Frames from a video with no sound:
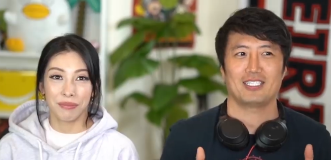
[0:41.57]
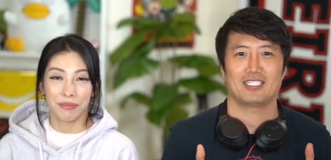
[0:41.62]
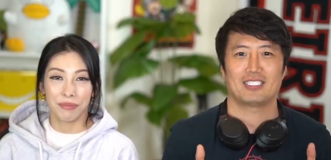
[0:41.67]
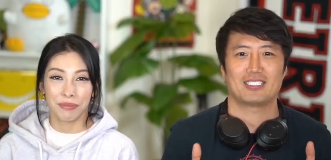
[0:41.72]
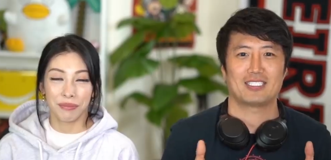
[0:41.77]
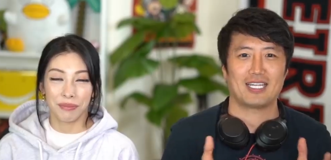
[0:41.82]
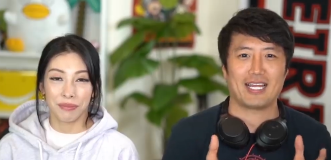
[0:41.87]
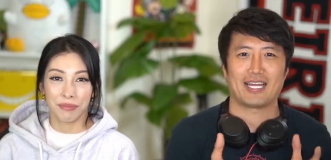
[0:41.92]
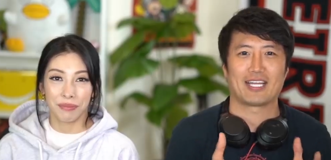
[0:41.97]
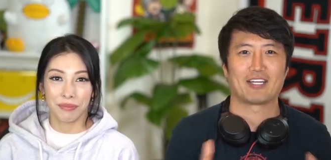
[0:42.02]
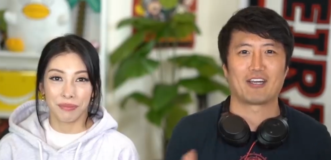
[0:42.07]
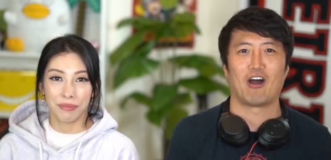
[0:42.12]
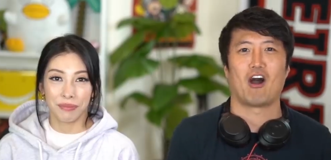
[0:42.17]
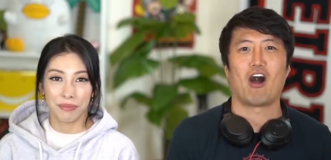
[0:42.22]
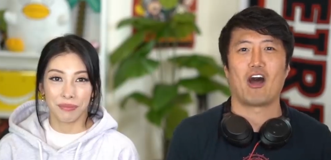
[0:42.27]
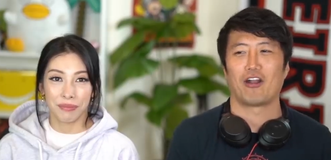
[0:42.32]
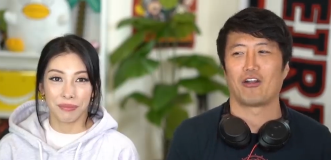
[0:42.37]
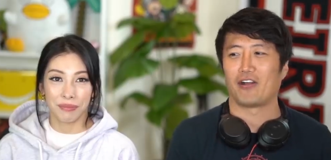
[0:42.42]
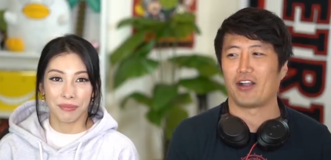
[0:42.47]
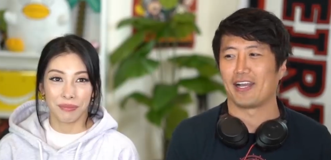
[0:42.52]
Speaker 1: is like
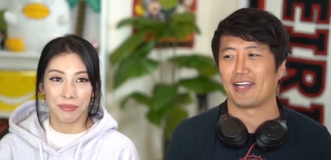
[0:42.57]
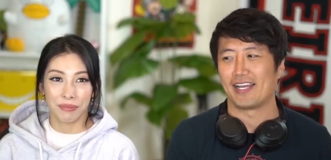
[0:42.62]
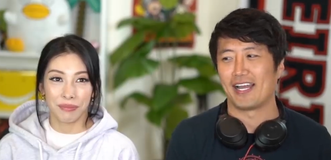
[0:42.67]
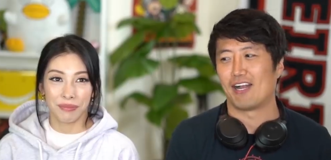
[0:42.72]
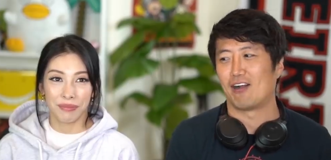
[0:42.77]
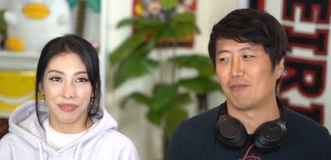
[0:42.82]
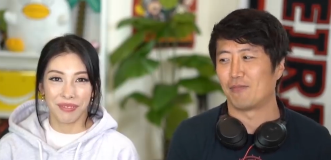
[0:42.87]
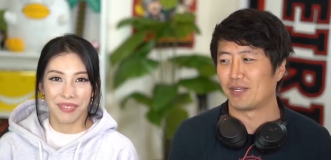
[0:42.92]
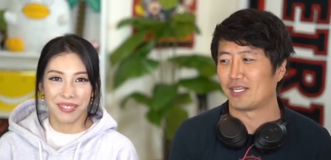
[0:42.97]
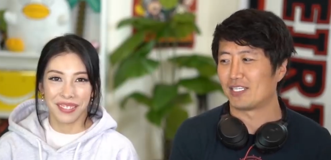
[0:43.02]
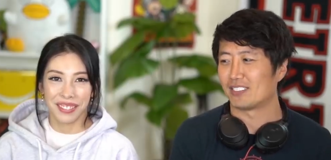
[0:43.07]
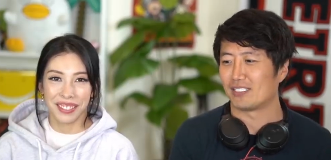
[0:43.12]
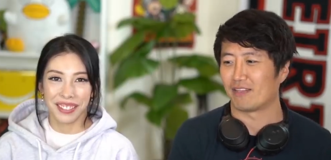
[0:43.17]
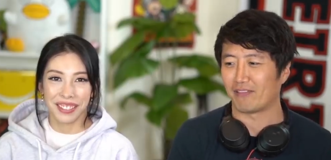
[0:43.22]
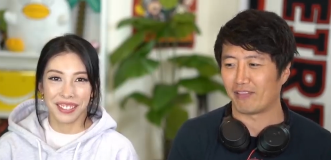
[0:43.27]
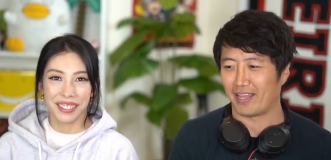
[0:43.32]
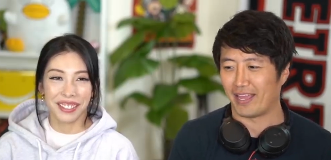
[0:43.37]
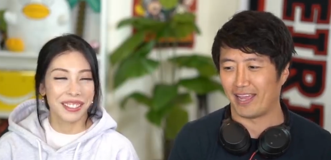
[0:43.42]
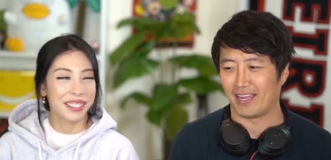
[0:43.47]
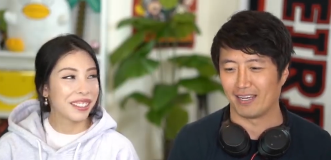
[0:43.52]
gone right now because
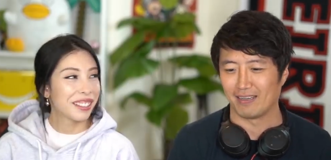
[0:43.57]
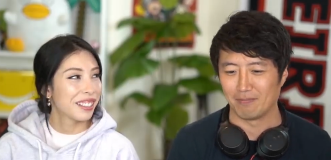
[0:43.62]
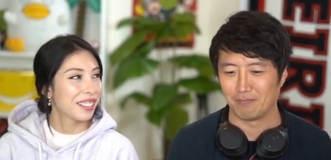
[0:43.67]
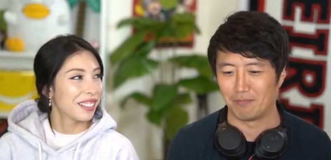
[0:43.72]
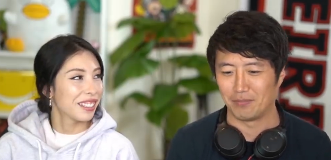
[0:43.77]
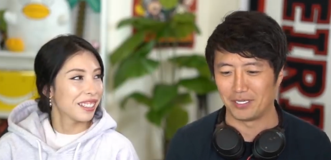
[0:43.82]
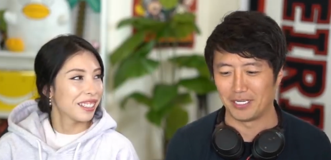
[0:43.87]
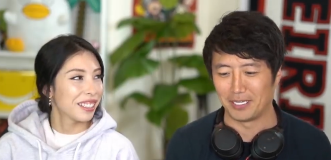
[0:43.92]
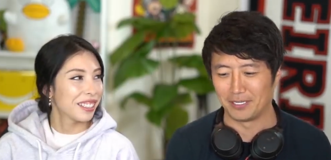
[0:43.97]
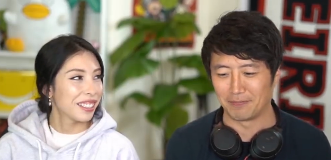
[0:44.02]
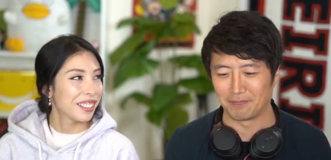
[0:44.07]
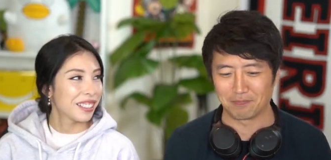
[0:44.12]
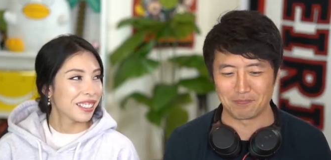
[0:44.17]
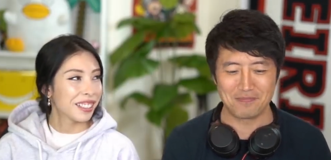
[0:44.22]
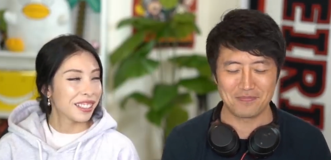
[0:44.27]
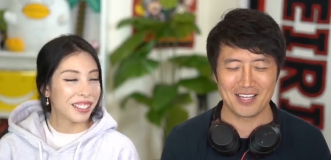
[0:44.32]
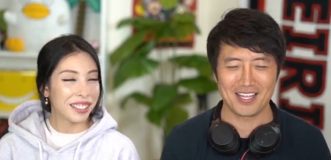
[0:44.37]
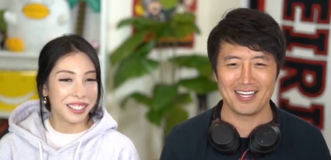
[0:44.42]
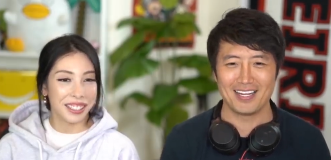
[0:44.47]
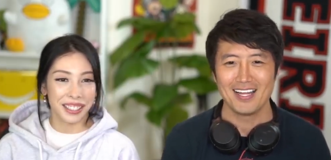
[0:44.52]
of that. But
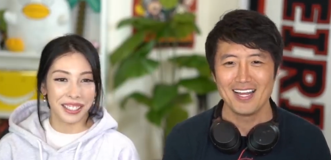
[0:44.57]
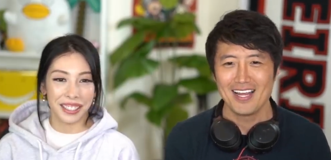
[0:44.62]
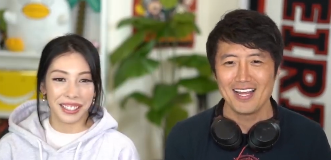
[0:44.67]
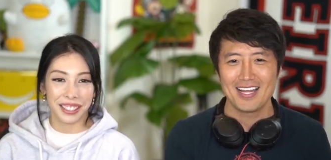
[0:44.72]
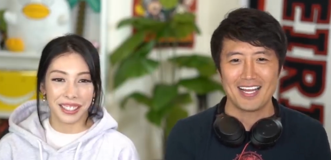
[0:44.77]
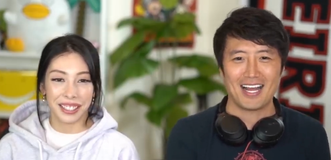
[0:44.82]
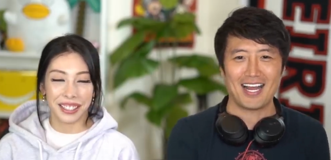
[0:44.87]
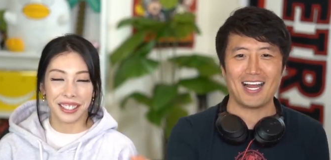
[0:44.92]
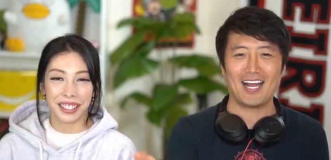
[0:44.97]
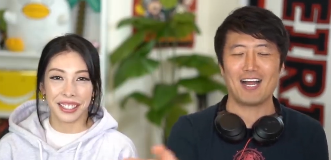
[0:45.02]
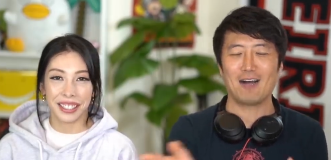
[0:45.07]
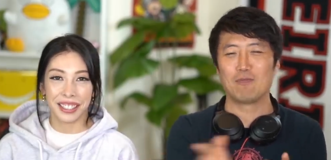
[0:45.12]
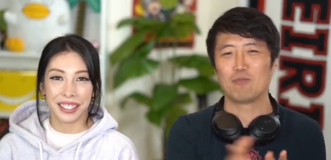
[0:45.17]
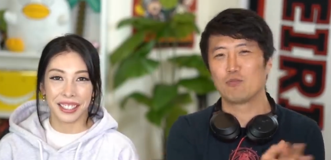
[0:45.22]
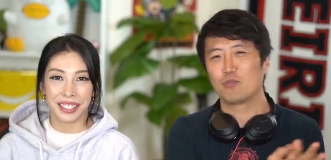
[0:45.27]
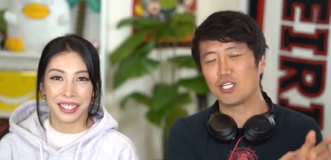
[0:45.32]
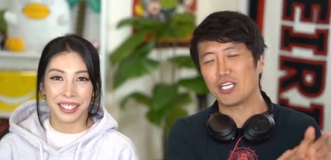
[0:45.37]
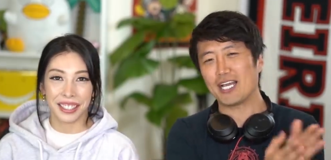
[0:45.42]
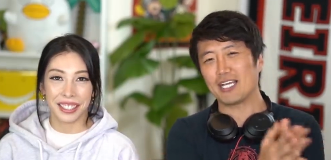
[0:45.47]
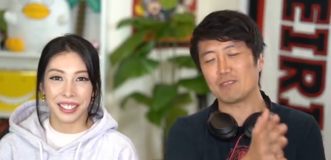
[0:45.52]
yeah, um,
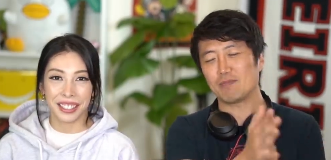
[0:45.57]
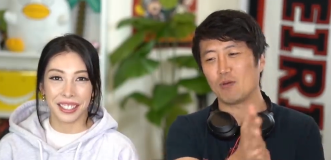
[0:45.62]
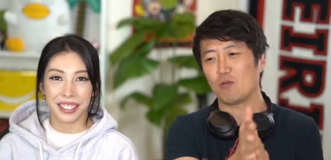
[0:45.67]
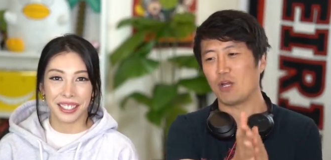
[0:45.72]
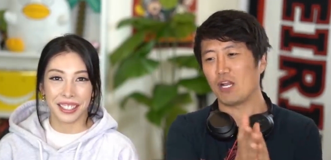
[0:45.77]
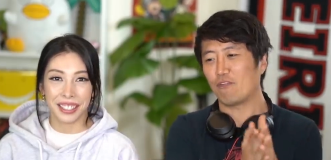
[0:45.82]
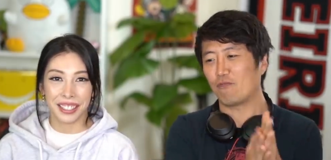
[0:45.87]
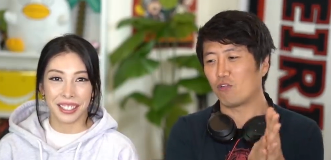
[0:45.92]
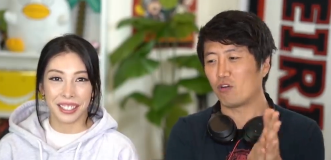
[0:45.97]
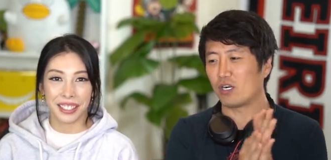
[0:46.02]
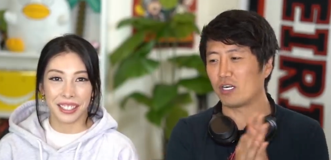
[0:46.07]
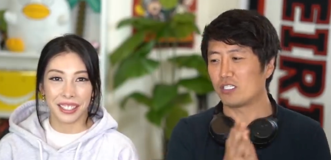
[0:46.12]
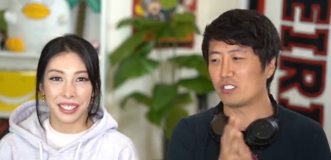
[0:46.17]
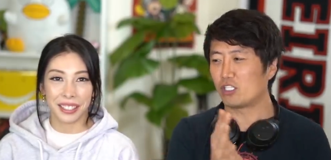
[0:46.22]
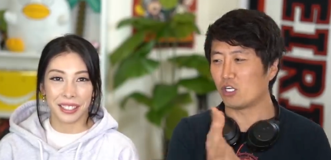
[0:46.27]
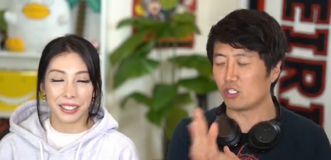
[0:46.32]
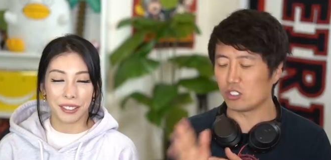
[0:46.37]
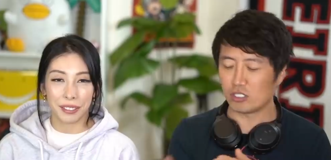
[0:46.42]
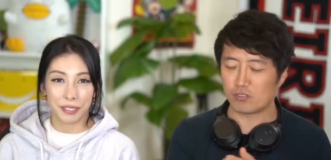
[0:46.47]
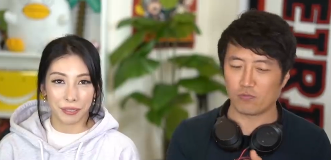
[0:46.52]
you guys been waiting for
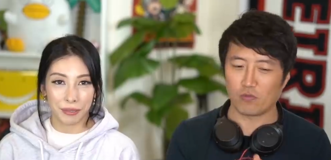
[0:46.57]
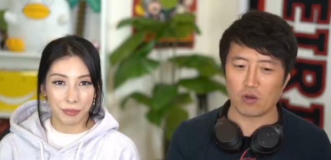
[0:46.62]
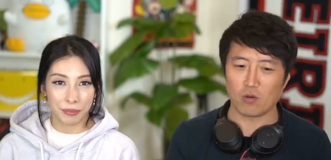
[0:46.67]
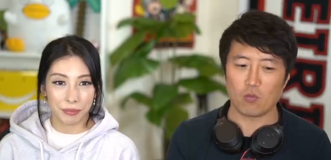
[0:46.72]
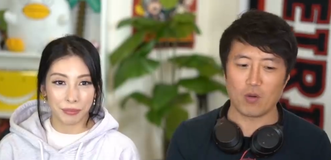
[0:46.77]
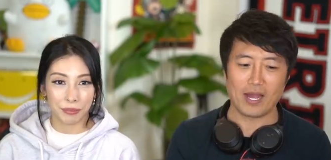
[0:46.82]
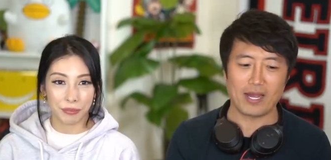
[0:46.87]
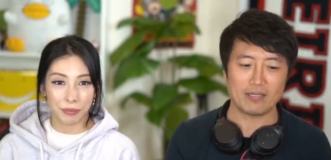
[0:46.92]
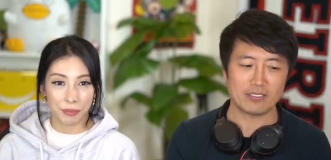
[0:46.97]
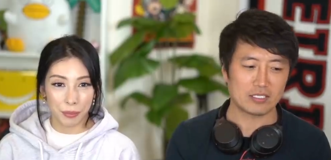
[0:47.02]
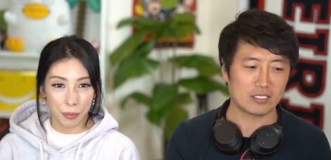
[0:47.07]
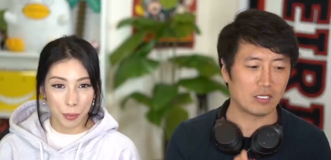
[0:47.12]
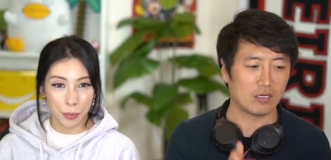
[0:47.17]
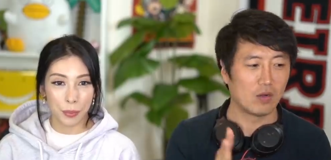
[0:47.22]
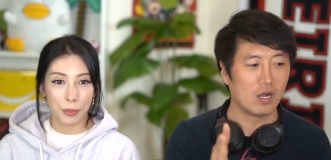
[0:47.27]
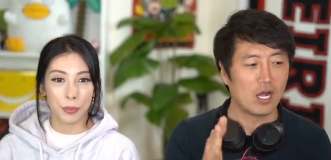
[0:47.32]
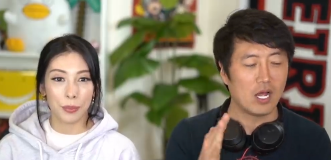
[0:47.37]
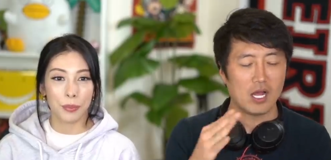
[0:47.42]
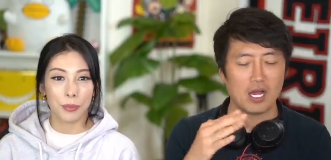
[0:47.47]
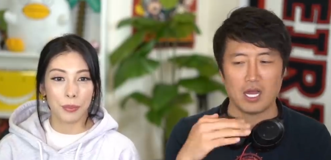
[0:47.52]
JoJo's for a while,
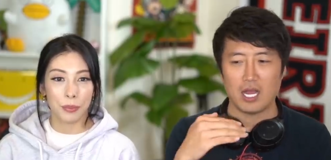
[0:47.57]
so.